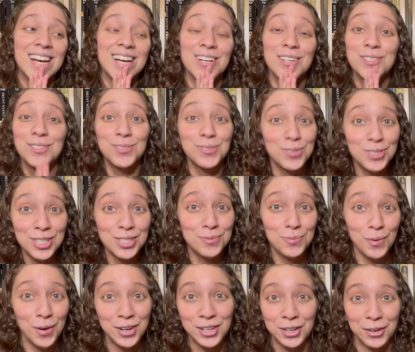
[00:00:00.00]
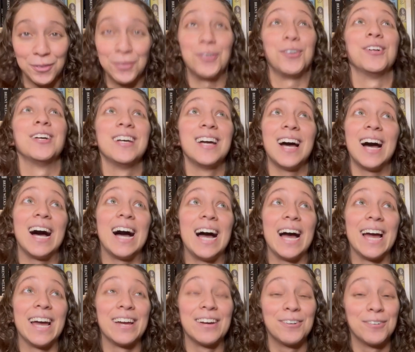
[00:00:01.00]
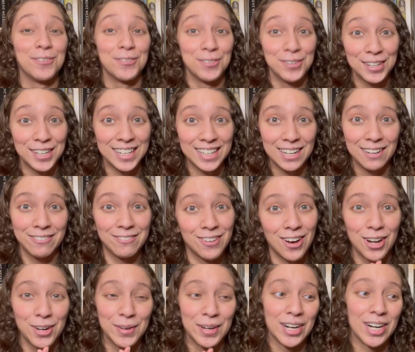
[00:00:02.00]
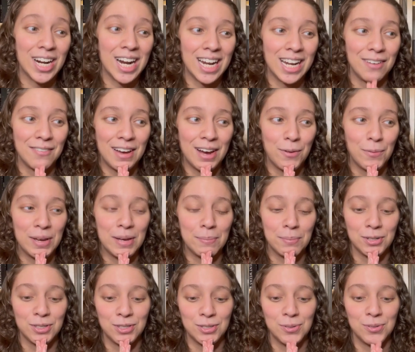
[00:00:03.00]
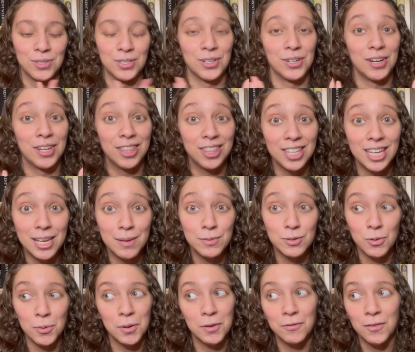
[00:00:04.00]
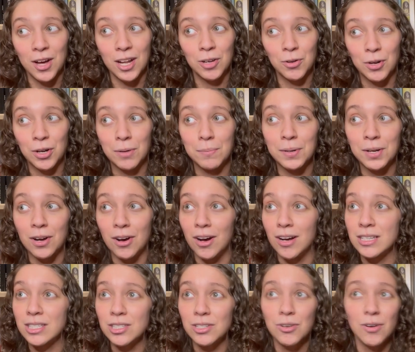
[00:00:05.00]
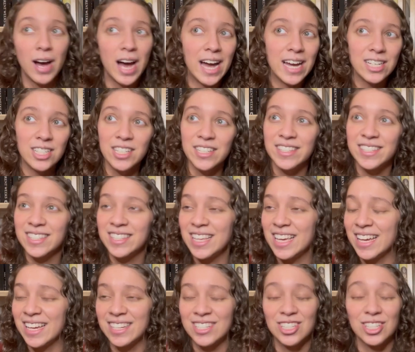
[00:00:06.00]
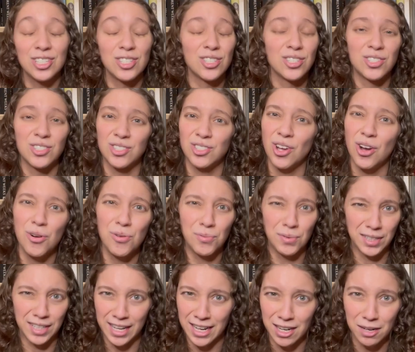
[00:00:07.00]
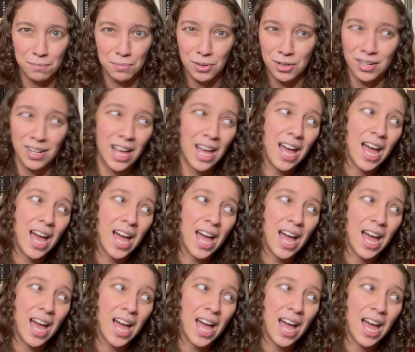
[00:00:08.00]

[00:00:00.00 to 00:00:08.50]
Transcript: So she's wonderful. I really love following her. I love how we pursue certain themes while we follow her, but also I just think she's so relatable.